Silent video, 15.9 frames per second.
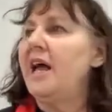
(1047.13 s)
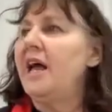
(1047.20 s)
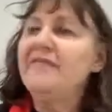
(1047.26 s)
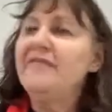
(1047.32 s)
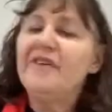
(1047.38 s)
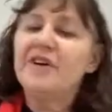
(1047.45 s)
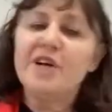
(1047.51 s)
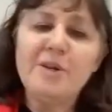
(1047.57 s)

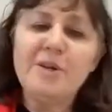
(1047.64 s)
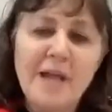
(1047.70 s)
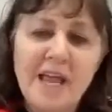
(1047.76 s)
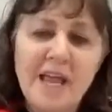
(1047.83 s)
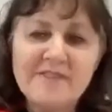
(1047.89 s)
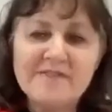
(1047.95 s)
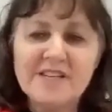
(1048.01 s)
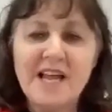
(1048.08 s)
if a girl
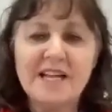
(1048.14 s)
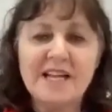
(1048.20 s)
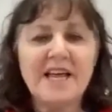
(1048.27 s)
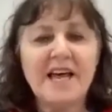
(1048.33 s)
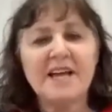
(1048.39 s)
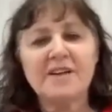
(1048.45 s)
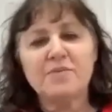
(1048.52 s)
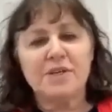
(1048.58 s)
behaves like
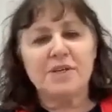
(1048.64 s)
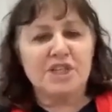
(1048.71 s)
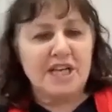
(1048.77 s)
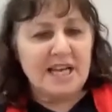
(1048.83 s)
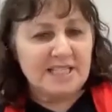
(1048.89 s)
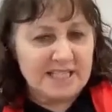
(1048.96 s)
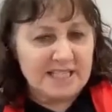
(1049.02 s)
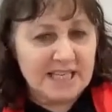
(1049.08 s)
that, well, she
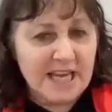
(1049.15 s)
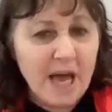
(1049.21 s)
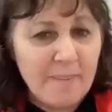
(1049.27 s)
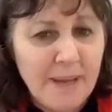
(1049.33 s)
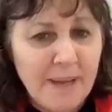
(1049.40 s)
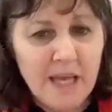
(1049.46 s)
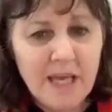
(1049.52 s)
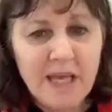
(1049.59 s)
has it
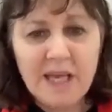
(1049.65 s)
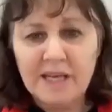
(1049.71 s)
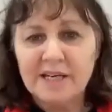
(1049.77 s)
coming.